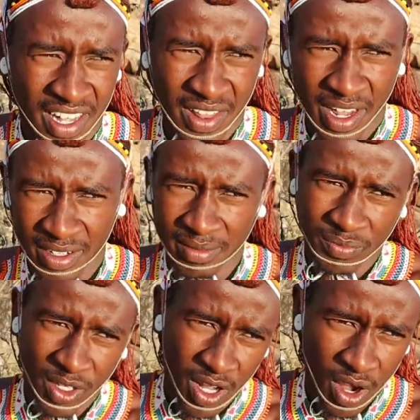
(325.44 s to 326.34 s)
And then
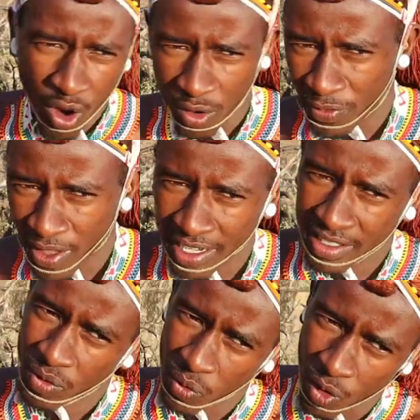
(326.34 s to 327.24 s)
all of that,
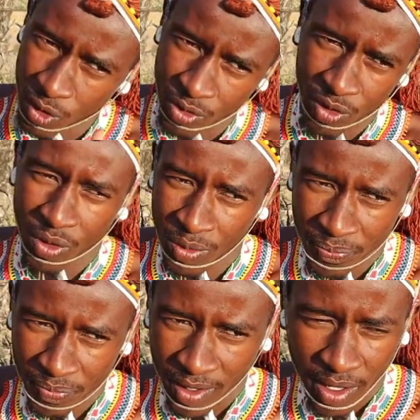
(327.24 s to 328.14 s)
we also
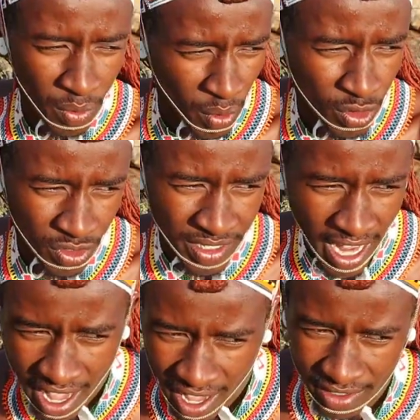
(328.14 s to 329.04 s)

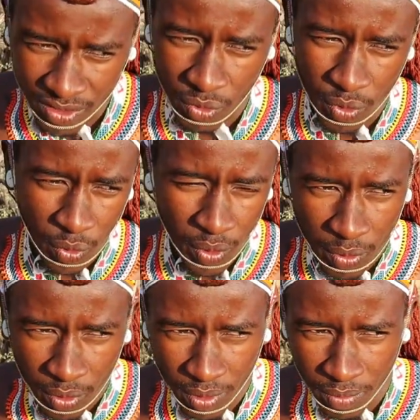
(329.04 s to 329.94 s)
dance
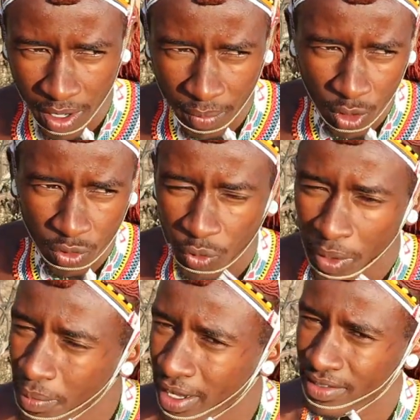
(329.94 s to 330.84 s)
about
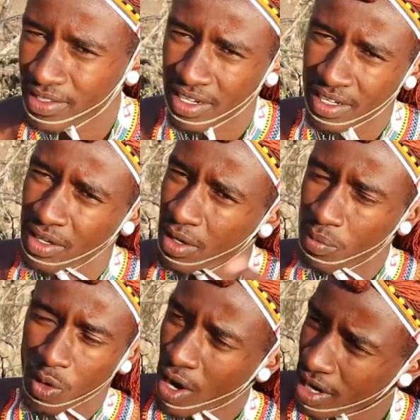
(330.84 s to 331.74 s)
women and
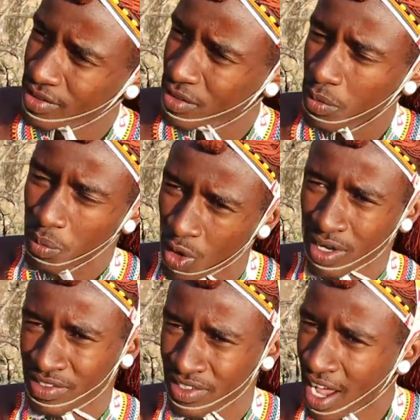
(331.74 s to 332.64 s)
Morans.
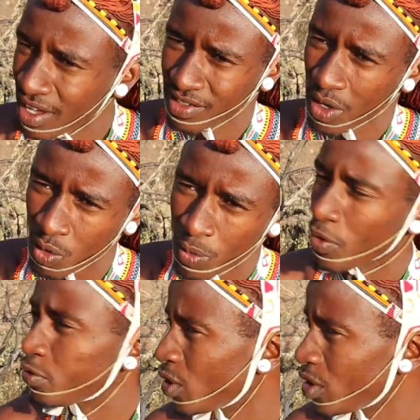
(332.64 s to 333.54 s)
Morans dance, a group
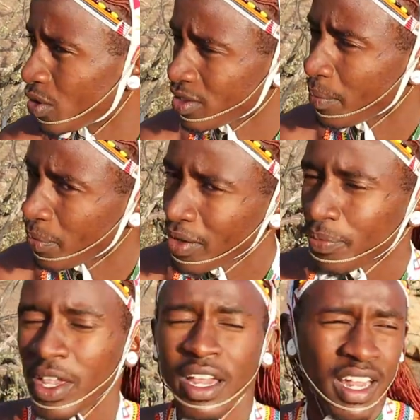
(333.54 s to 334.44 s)
of 20 or something.
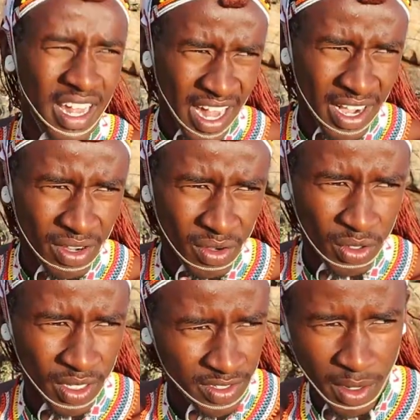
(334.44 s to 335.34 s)
Mm-hmm. And
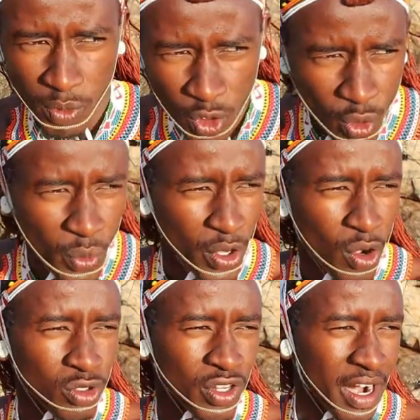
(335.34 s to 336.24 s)
in Samburu, we
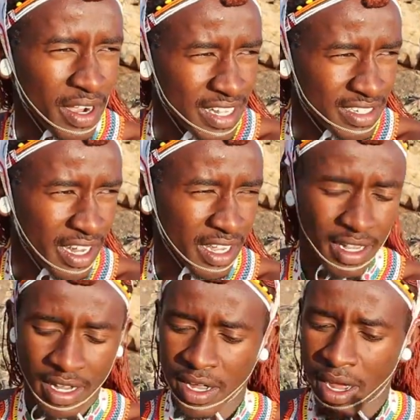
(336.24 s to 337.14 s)
also arrange
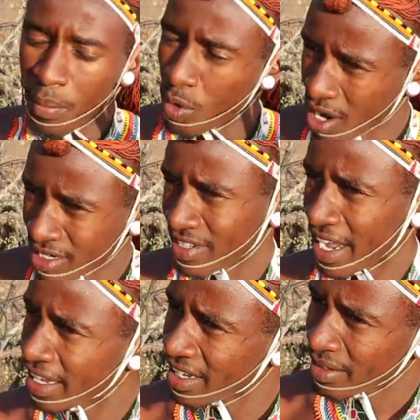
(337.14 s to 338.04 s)
like a Morans
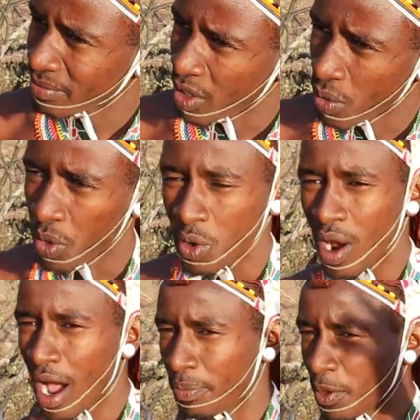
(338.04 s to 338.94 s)
hike. We
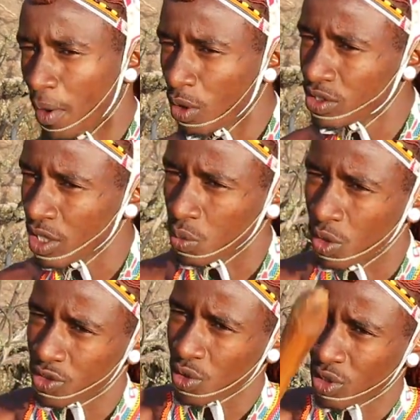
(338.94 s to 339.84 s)
go up the mountain,
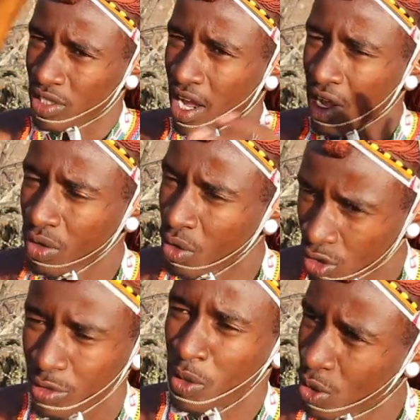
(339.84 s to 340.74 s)
we slaughter
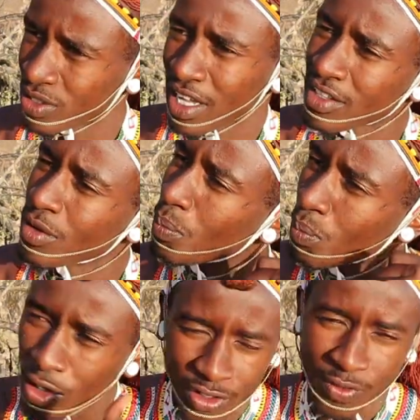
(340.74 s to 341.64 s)
goat because that's the
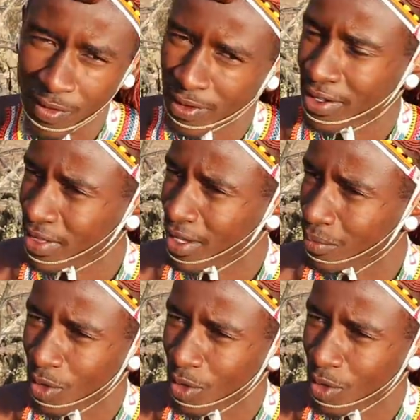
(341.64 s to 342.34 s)
most favorite thing